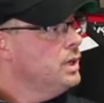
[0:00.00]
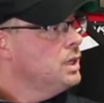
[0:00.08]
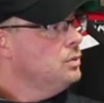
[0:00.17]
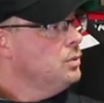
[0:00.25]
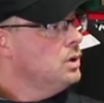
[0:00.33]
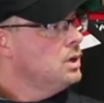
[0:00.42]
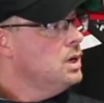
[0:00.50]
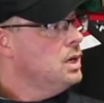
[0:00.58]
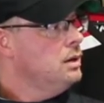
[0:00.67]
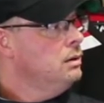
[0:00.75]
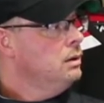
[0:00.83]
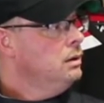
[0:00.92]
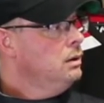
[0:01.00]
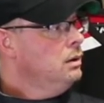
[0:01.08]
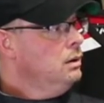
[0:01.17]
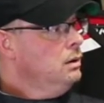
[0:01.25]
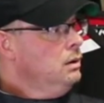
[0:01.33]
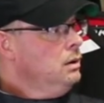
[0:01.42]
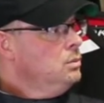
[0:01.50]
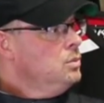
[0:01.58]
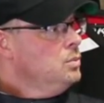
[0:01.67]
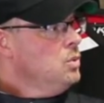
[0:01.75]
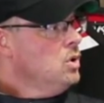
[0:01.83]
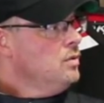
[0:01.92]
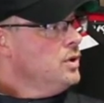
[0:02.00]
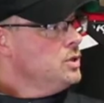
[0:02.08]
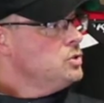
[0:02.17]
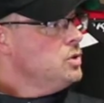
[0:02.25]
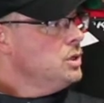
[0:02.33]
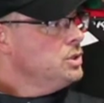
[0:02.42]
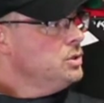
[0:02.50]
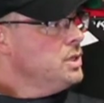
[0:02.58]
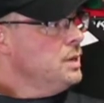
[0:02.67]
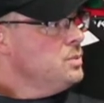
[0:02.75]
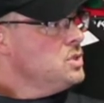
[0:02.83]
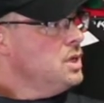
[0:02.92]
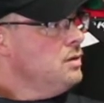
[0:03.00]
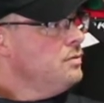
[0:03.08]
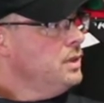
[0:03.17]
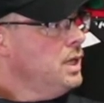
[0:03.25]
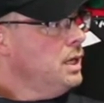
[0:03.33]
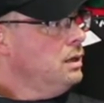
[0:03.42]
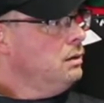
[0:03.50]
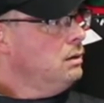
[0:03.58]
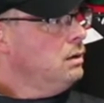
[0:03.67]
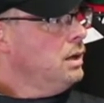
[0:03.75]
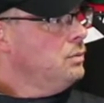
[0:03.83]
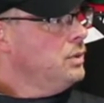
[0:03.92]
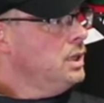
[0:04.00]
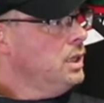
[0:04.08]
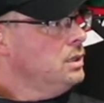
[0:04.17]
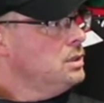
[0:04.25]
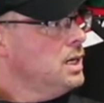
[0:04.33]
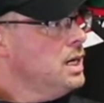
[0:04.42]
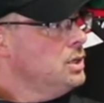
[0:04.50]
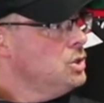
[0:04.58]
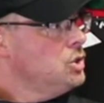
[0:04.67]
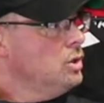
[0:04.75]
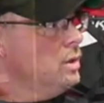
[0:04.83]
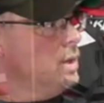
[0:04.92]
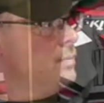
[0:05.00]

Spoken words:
We can work on more of our structure type stuff that we need to kind of shore up.